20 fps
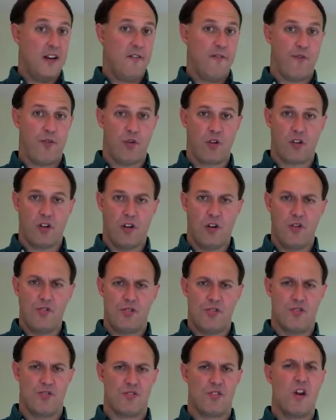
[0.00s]
and
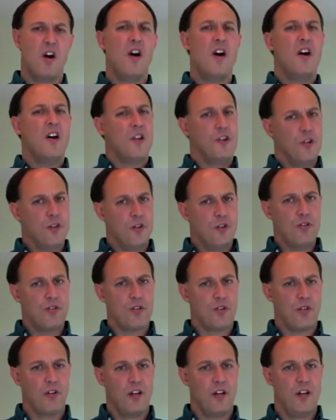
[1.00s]
foreclosures.
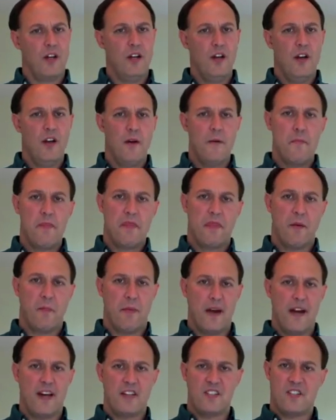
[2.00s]
Usually, the
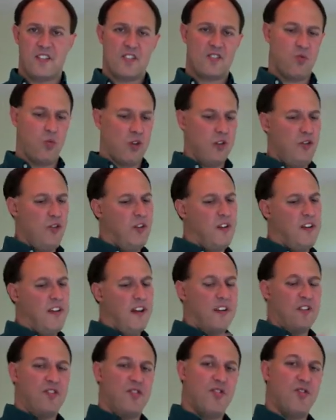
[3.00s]
banks just want you to
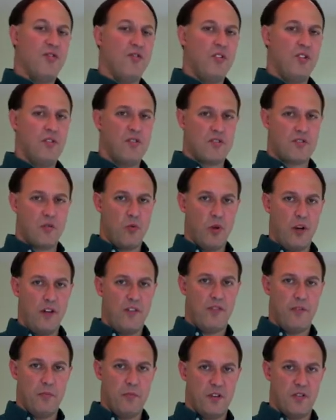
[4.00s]
get 2 years away
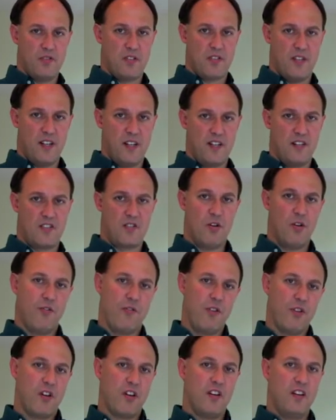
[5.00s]
from those things. So
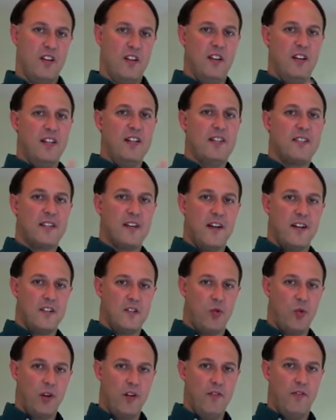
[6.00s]
if you can at least
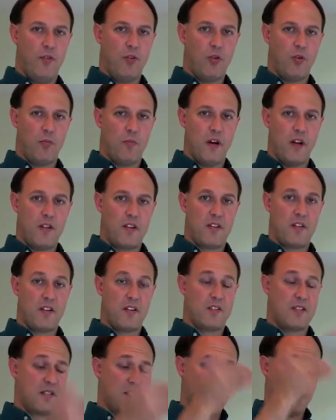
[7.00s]
get 24
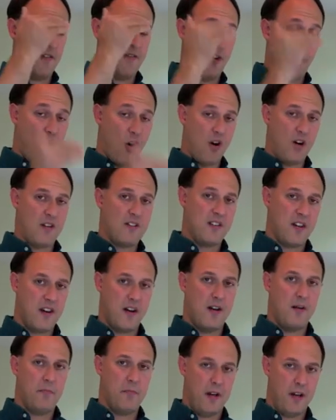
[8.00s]
months of
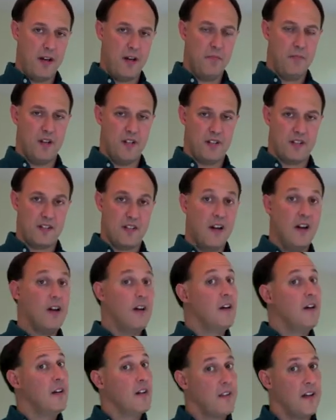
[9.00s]
on-time payments,
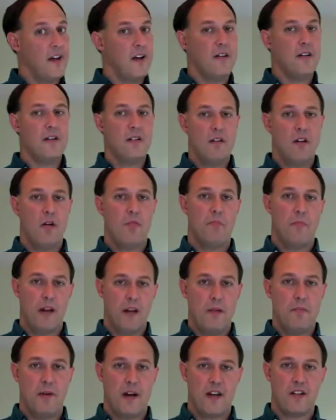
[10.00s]
then
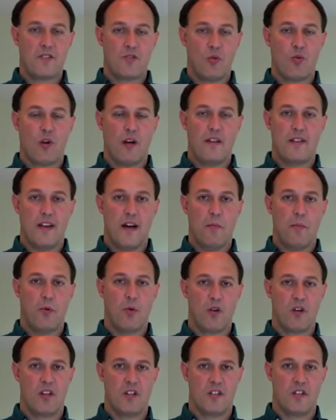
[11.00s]
many banks will write that
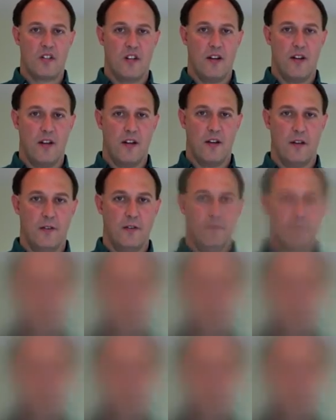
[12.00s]
mortgage today.